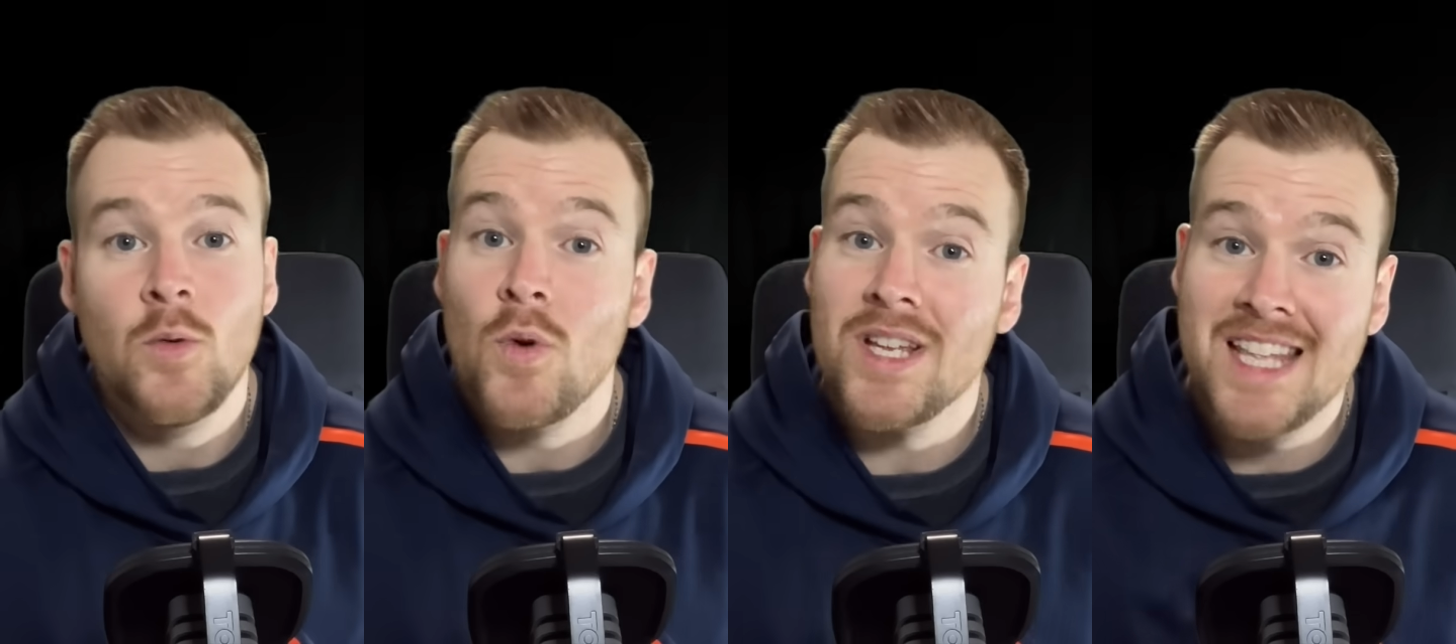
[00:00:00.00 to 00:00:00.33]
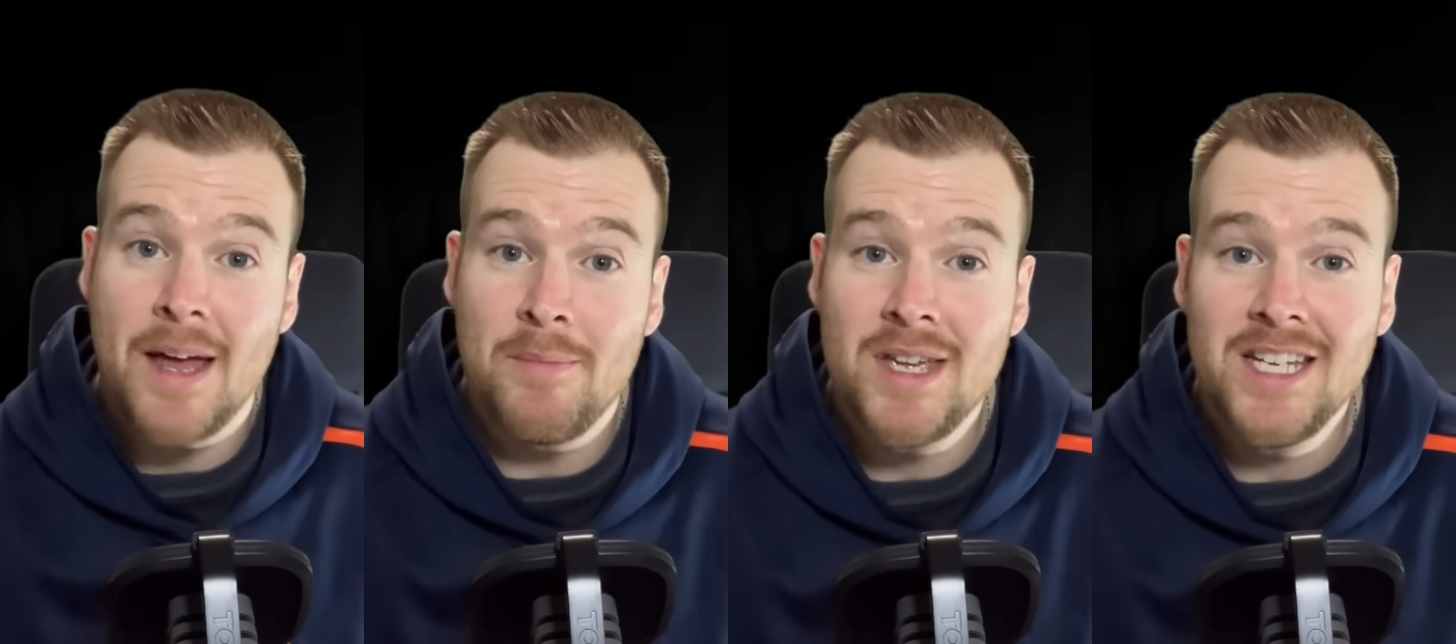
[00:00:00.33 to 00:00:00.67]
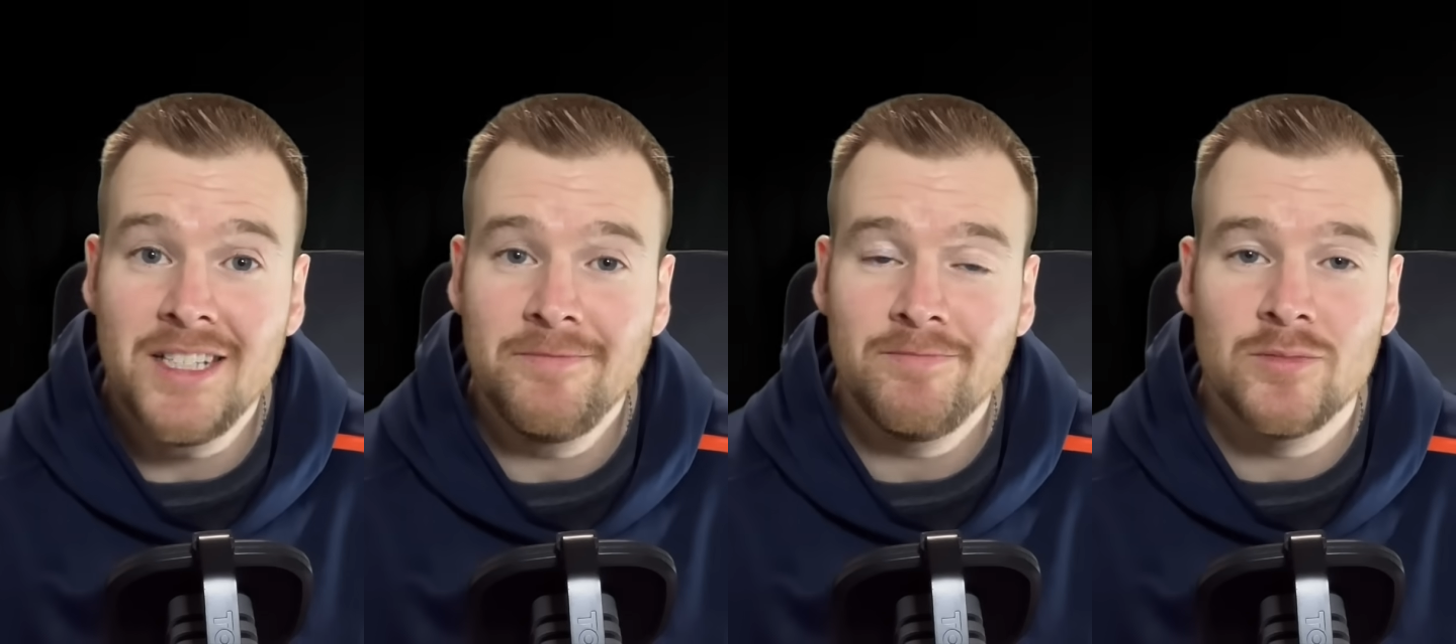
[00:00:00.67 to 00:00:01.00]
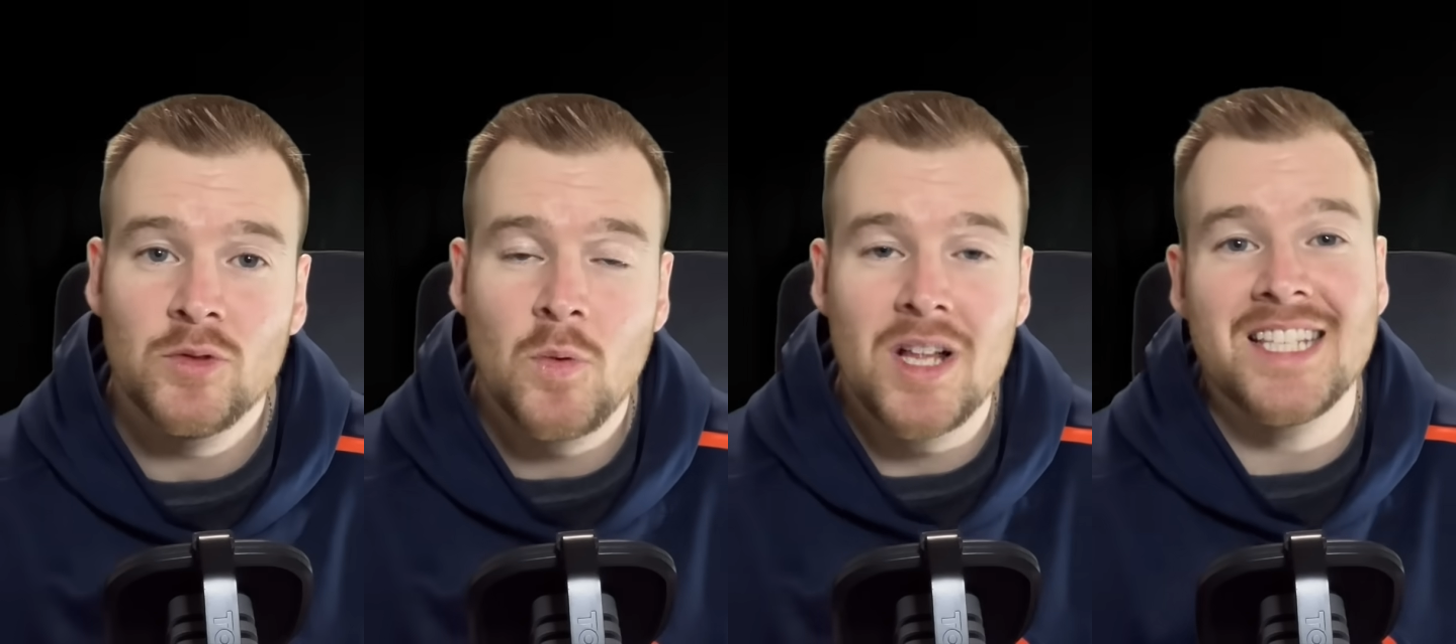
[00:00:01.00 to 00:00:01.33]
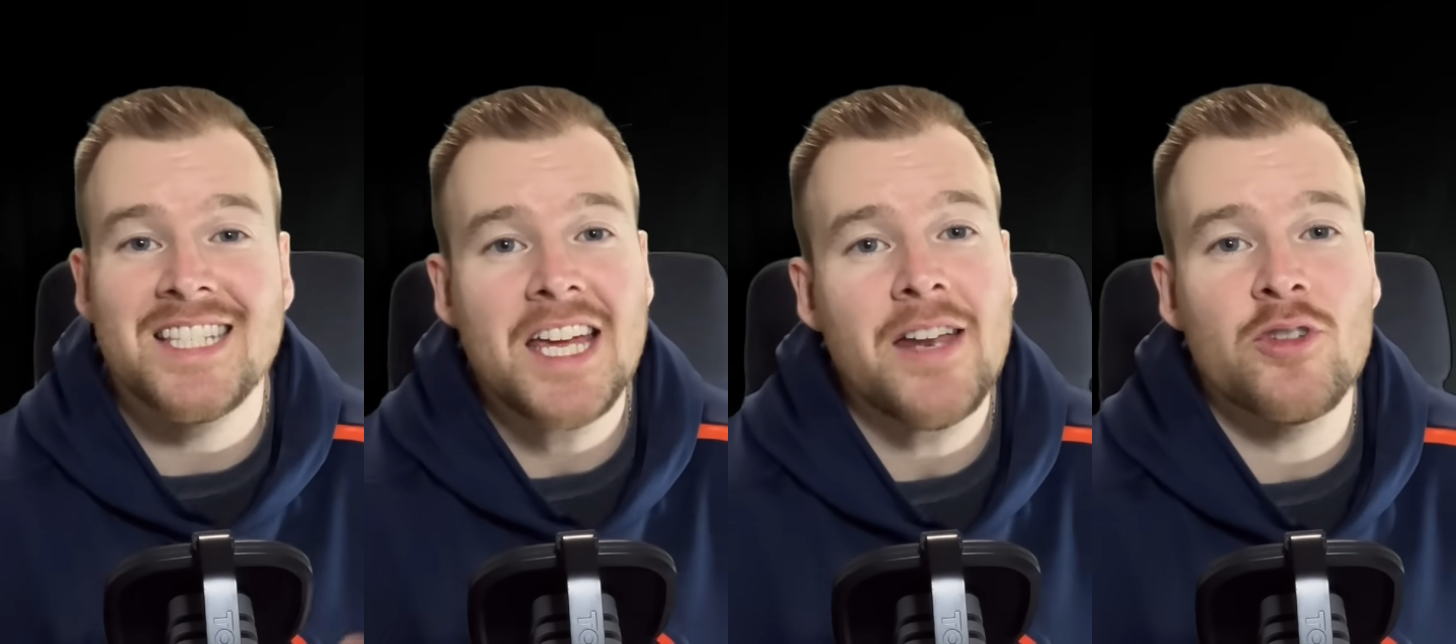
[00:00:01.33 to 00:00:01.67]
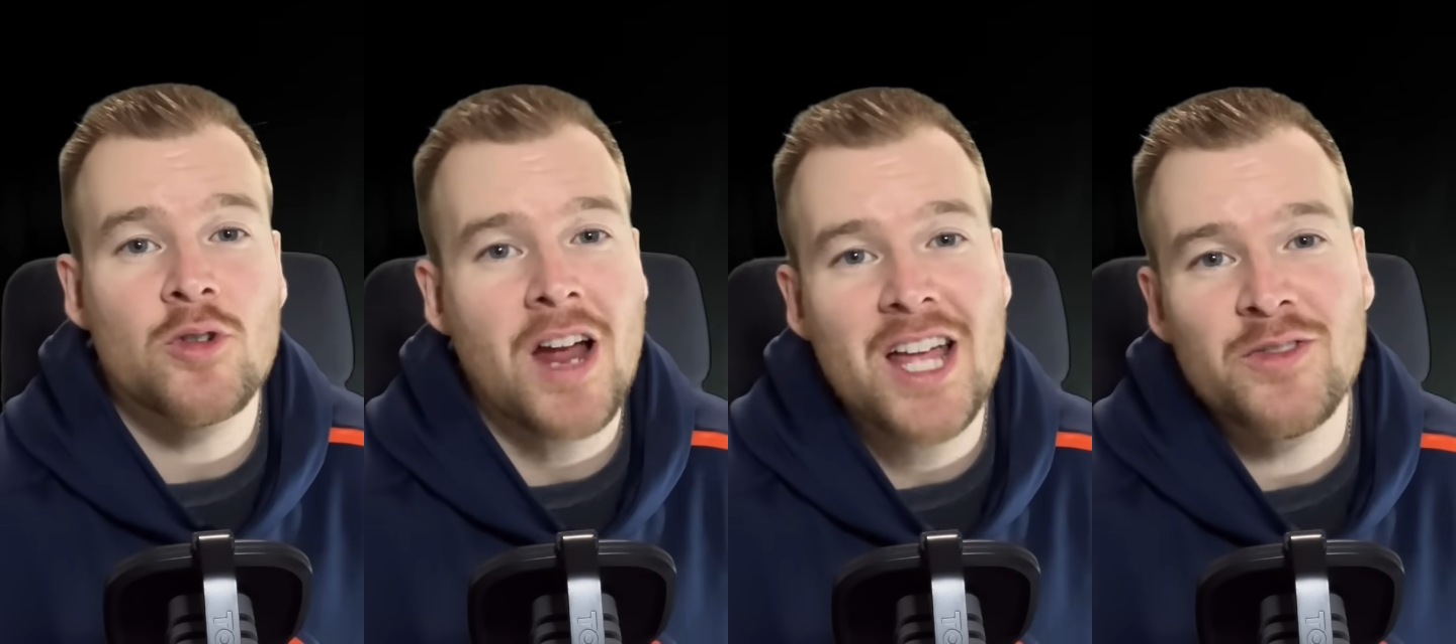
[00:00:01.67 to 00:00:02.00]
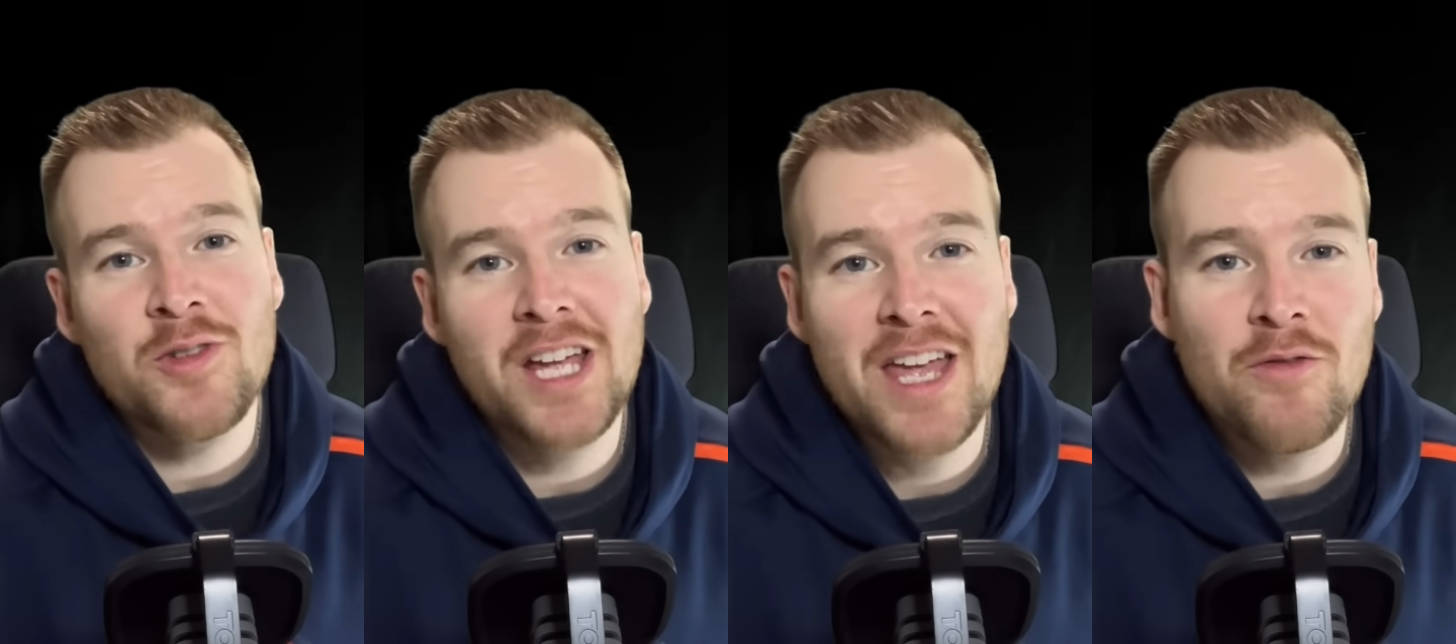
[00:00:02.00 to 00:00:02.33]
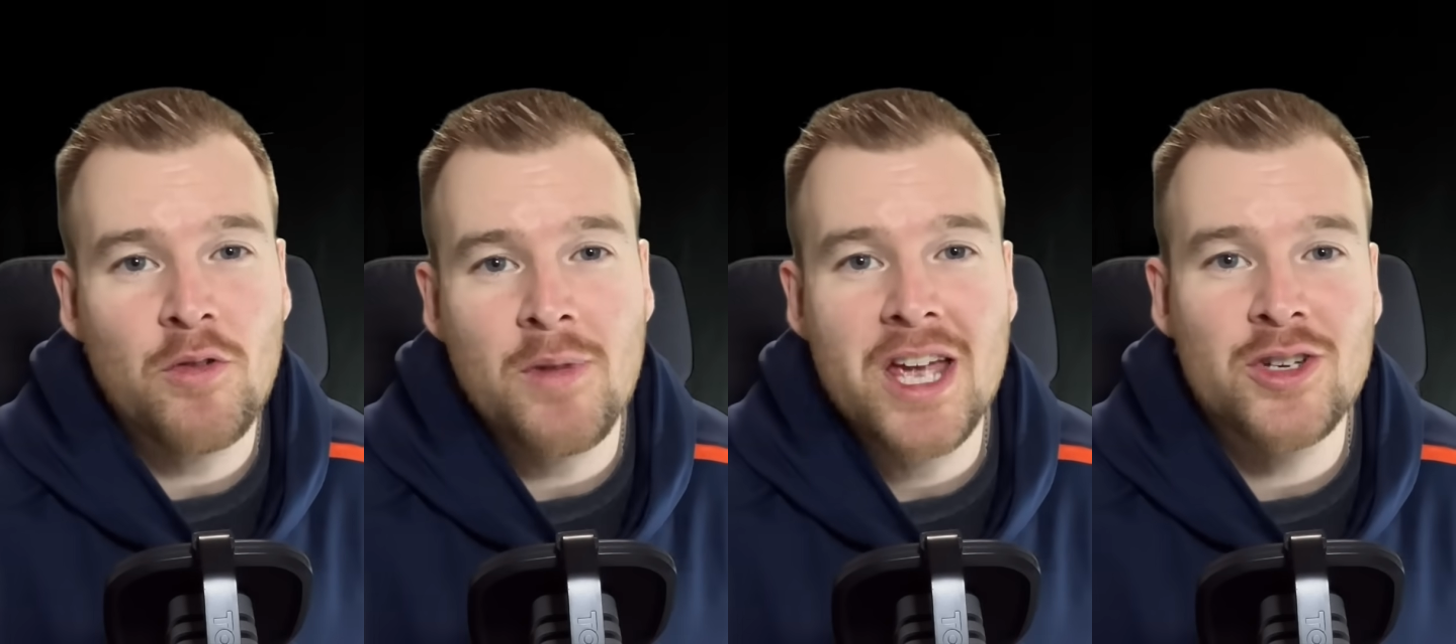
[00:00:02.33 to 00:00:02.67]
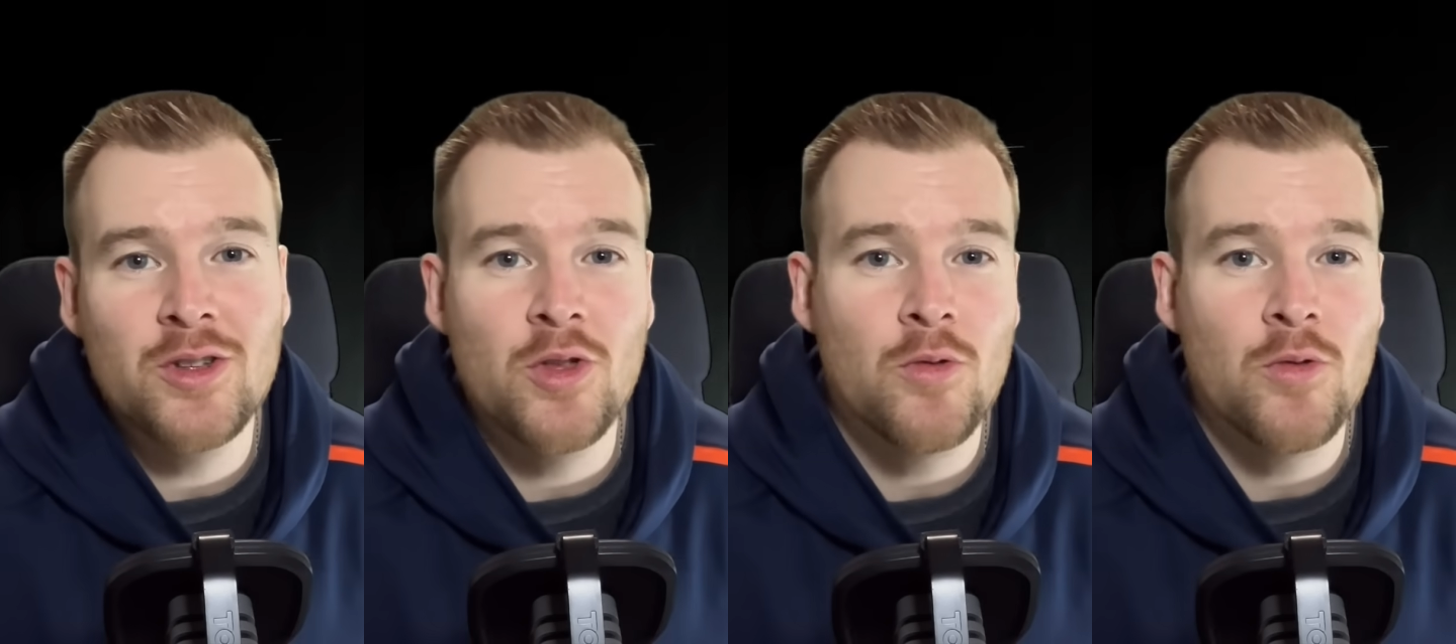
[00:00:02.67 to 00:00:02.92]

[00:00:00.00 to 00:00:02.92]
What does that mean? Well, instead of transferring information